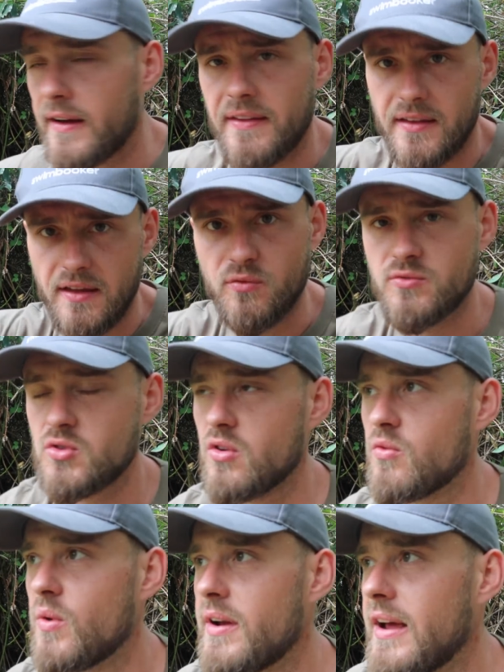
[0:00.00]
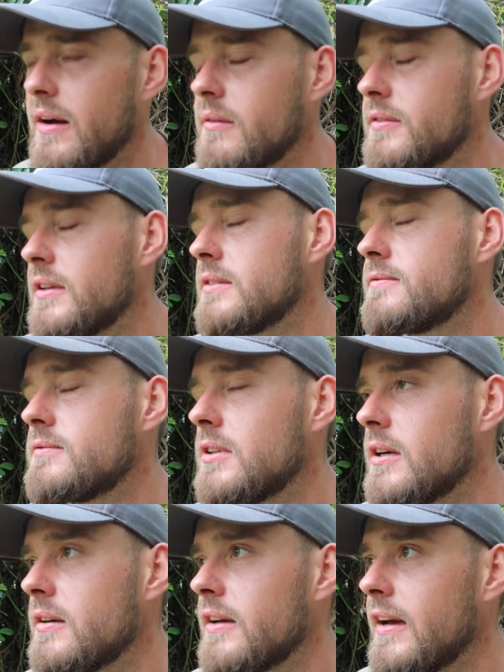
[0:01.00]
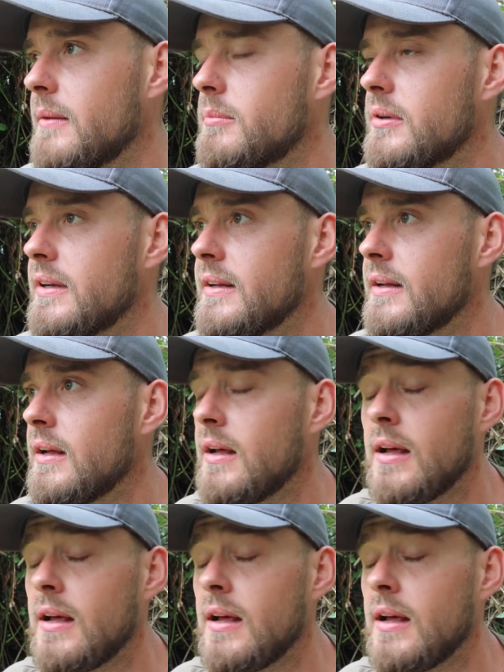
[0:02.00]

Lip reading: and then they've sort of won out. Right, okay, brilliant.